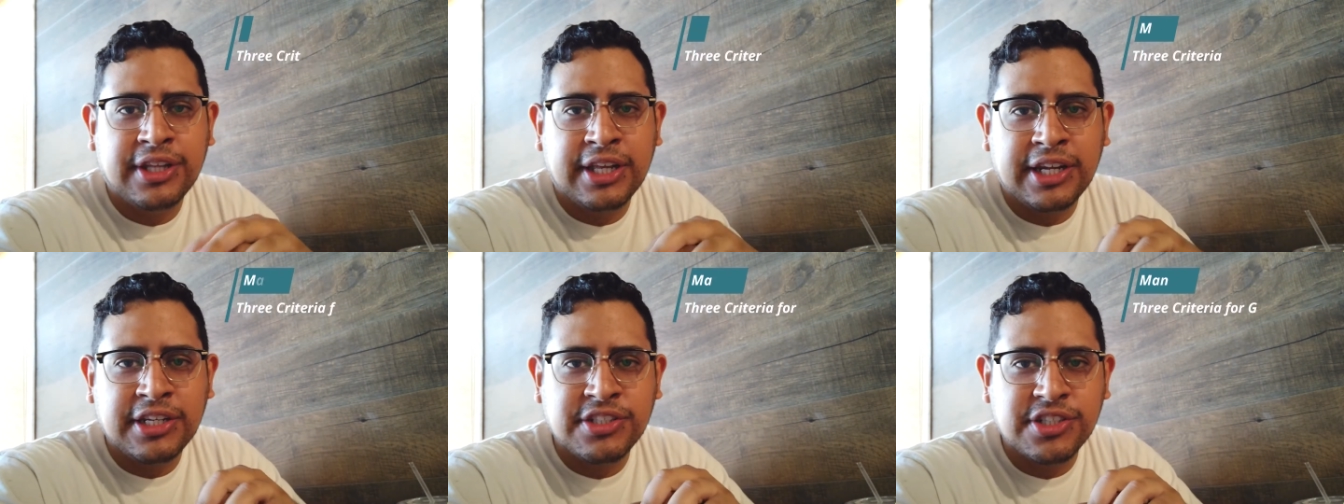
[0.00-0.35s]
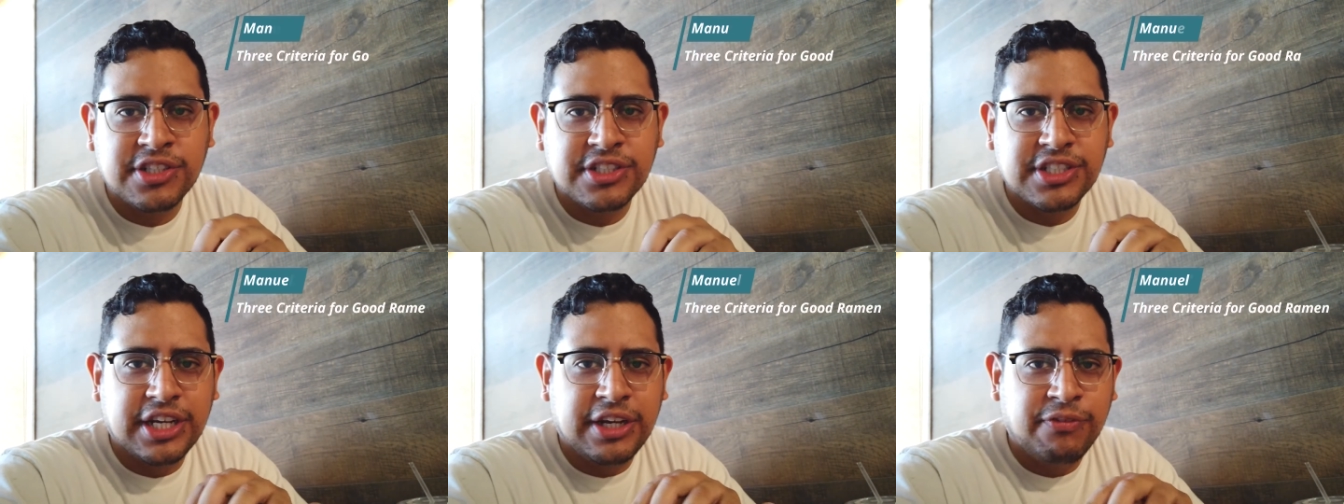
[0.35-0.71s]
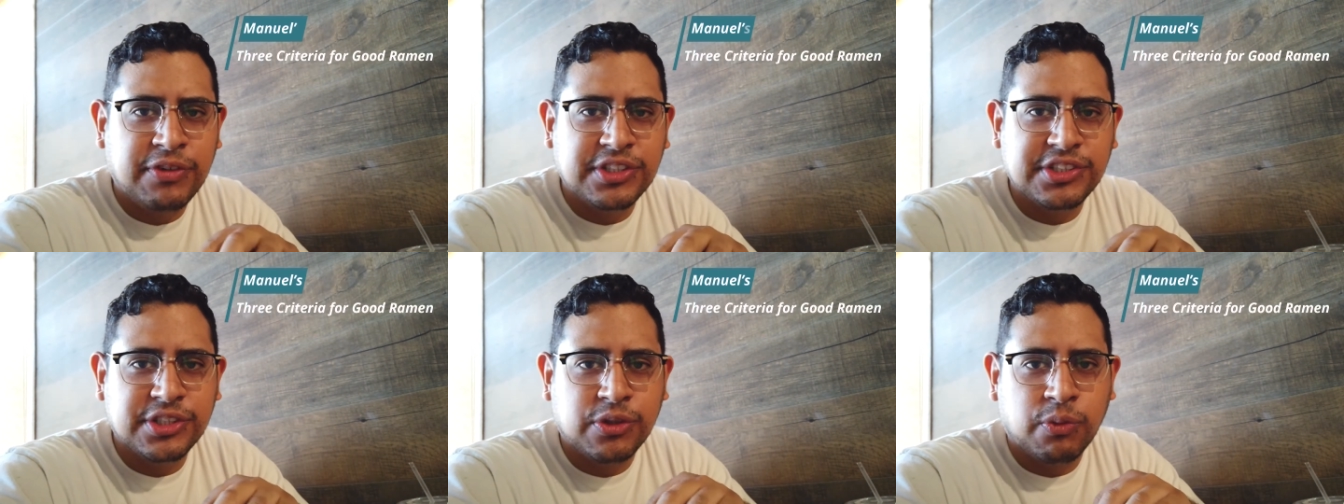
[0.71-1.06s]
that I judge
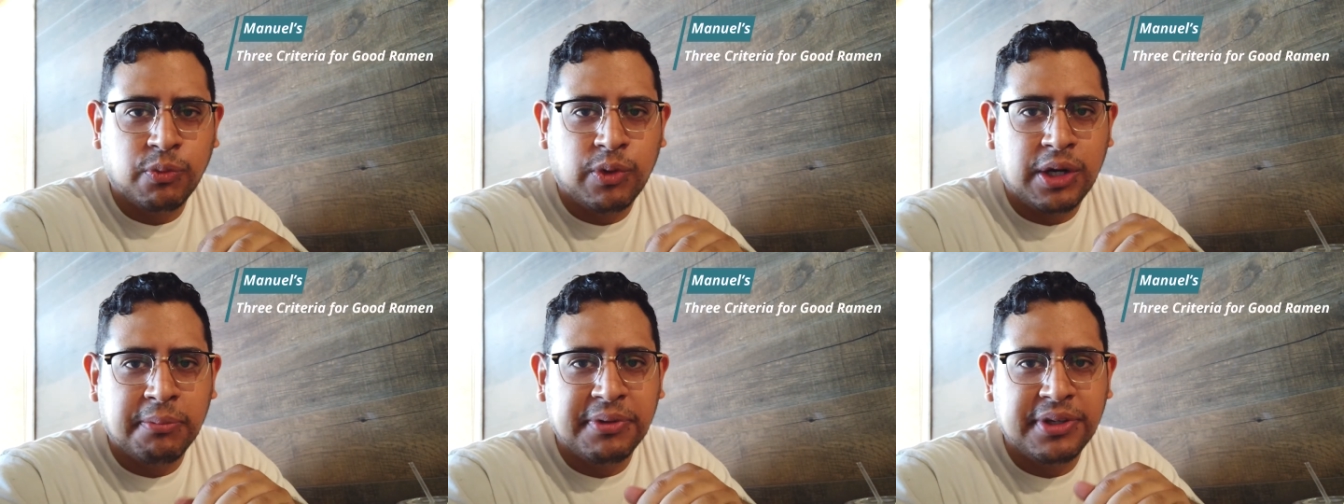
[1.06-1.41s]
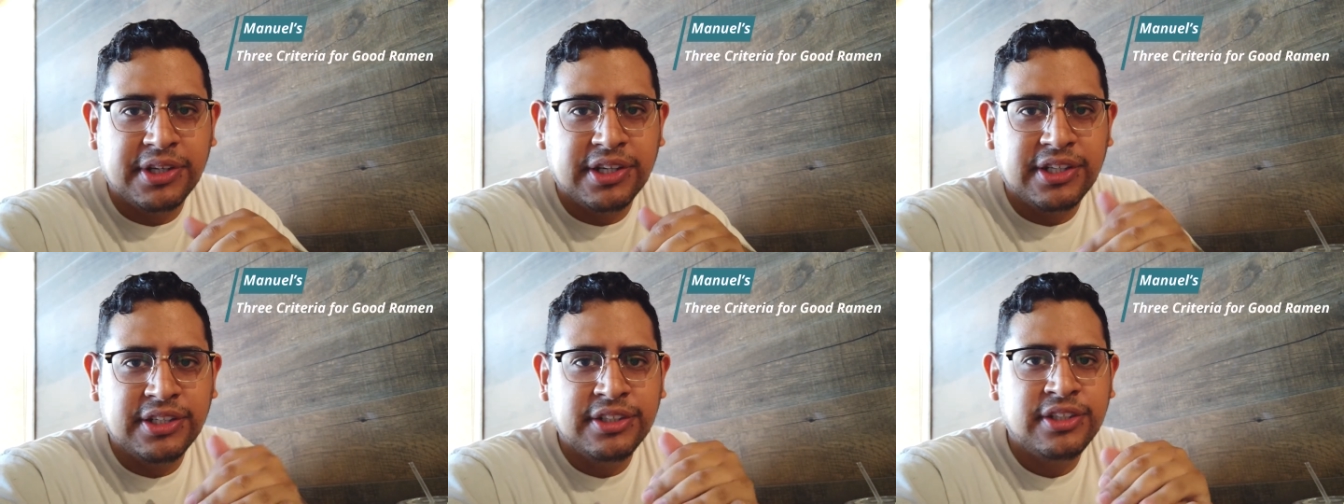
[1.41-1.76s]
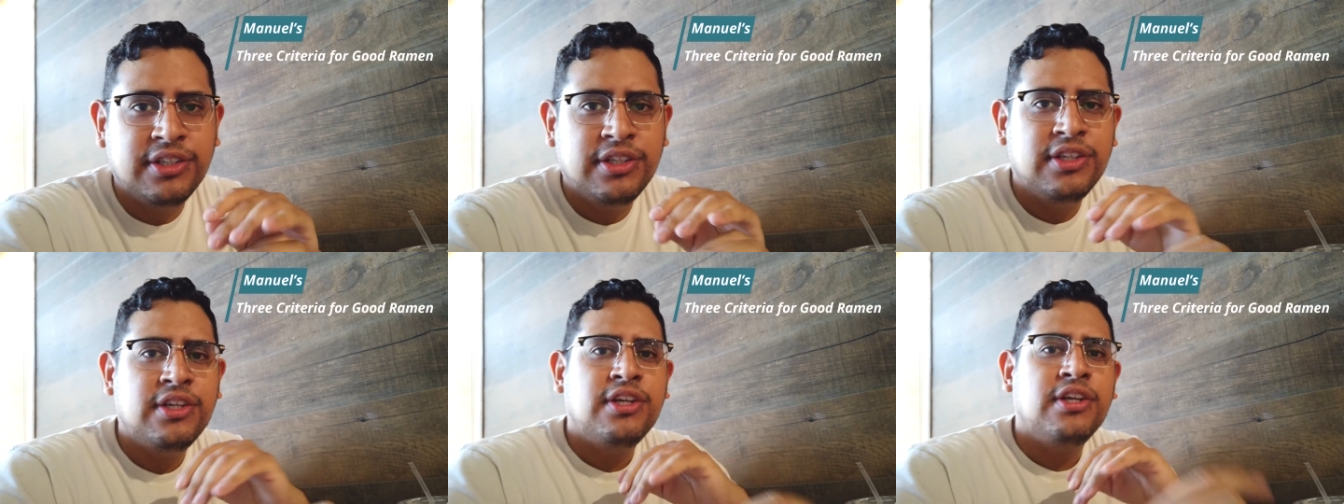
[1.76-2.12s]
every single ramen
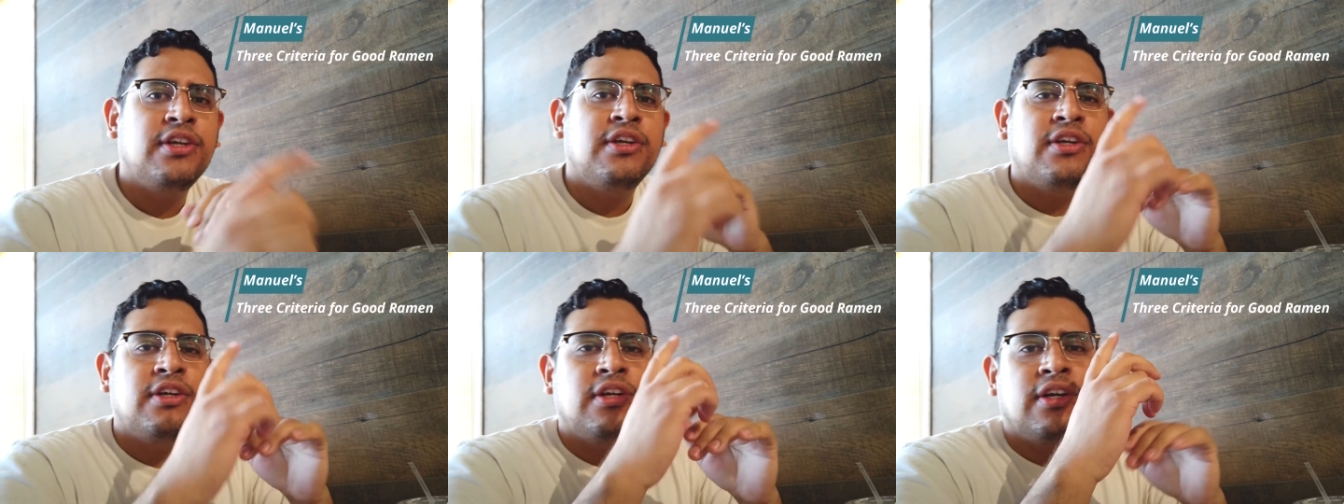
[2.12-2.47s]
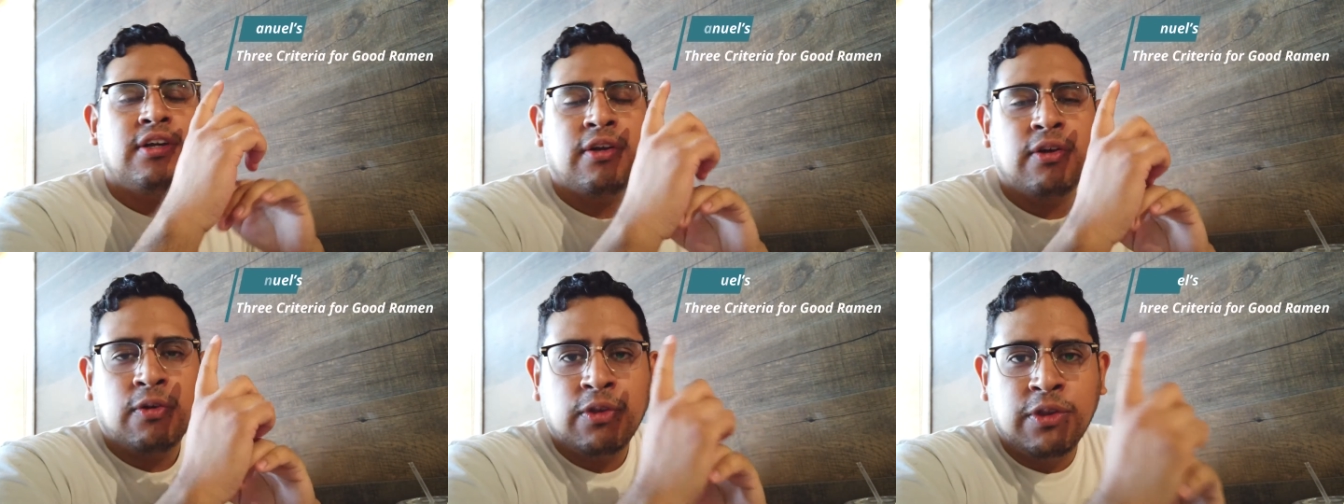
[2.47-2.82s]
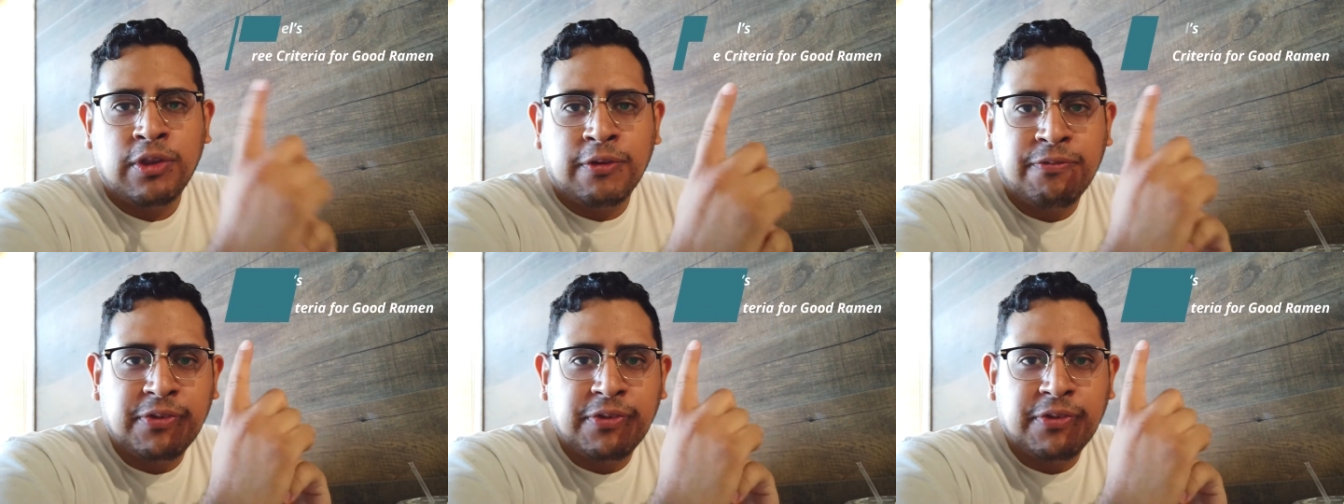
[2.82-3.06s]
on.